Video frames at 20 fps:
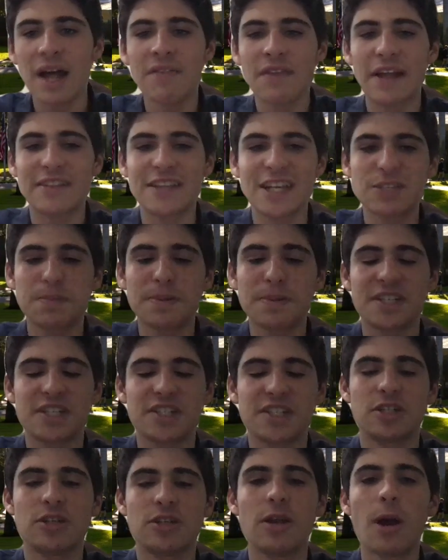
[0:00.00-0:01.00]
that this
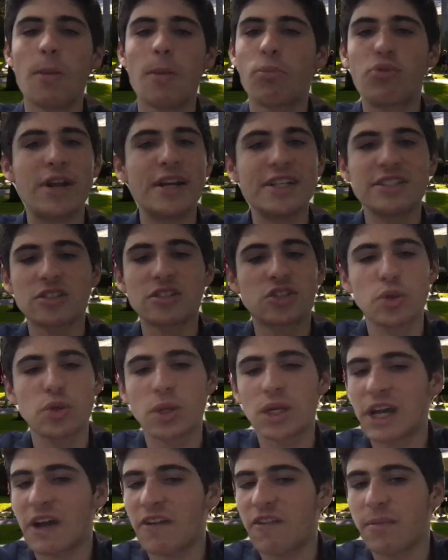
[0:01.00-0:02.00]
position brings to
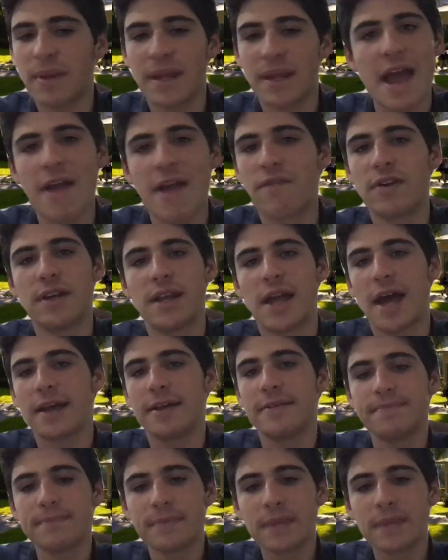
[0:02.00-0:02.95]
student government every day.